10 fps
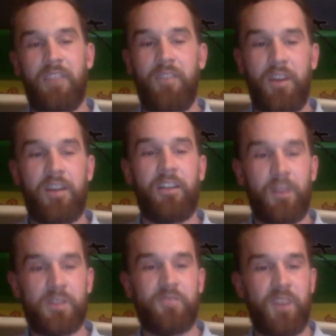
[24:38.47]
And a very
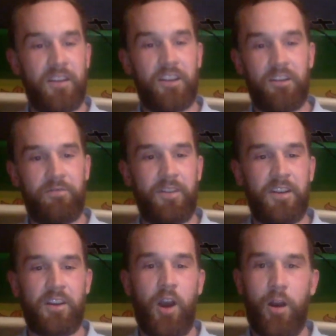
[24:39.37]
close friend, a good
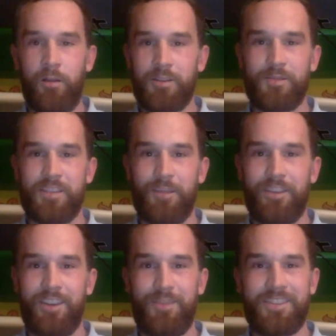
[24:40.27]
friend, Carlos, was able to
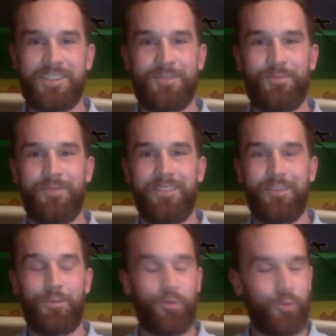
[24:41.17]
give me some
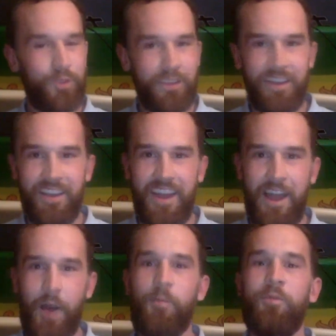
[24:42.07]
really
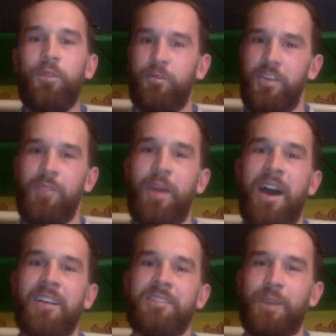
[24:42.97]
helpful feedback
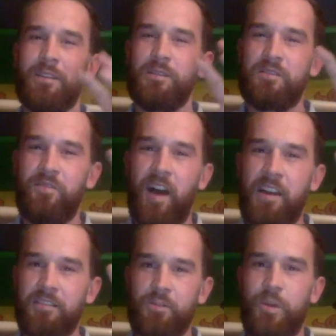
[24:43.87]
to make those final
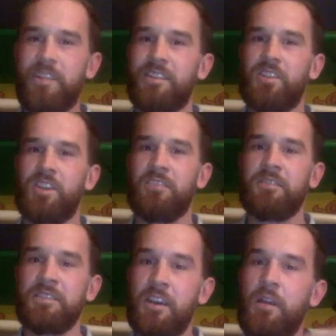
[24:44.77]
tweaks and
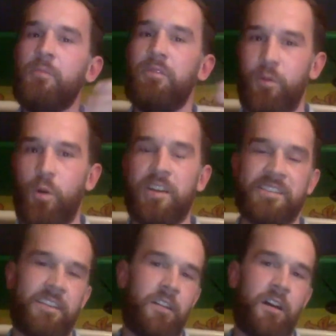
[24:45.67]
changes before I
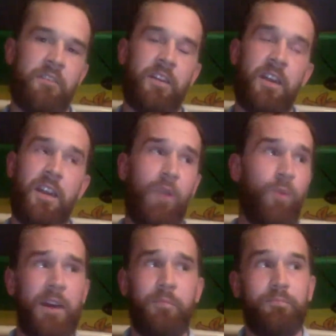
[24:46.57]
send it off. And when
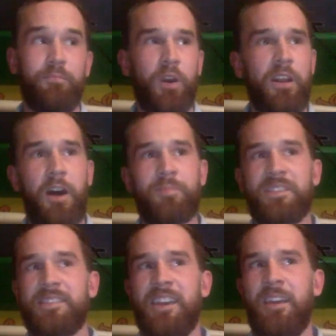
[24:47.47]
I put it up to
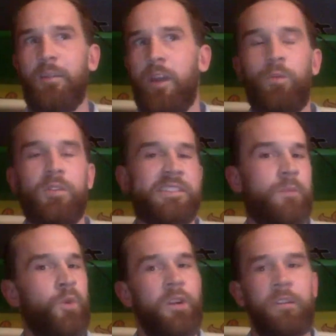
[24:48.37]
say, hey, will
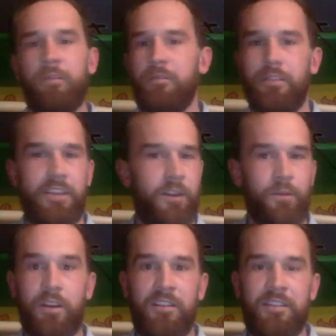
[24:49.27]
someone
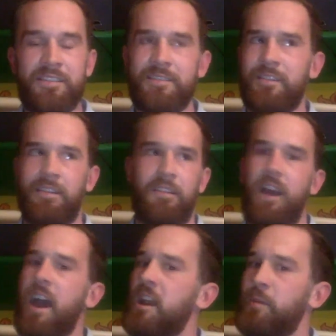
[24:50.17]
look at this? I
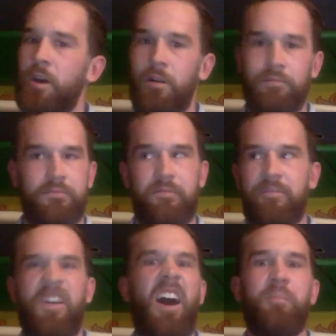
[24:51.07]
had about
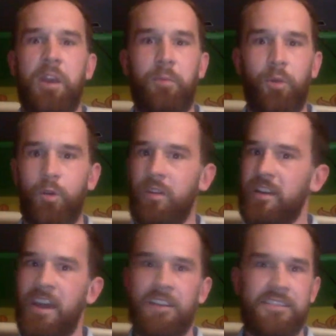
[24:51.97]
5 people who were like, yeah,
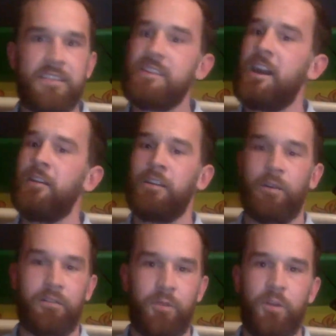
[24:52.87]
let's sit down and go
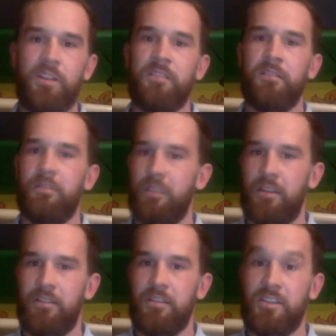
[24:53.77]
through it and
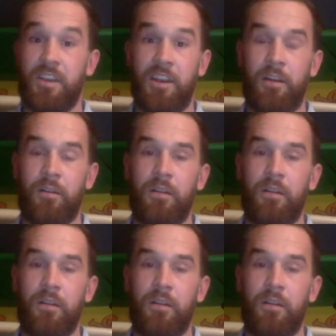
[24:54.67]
check it out.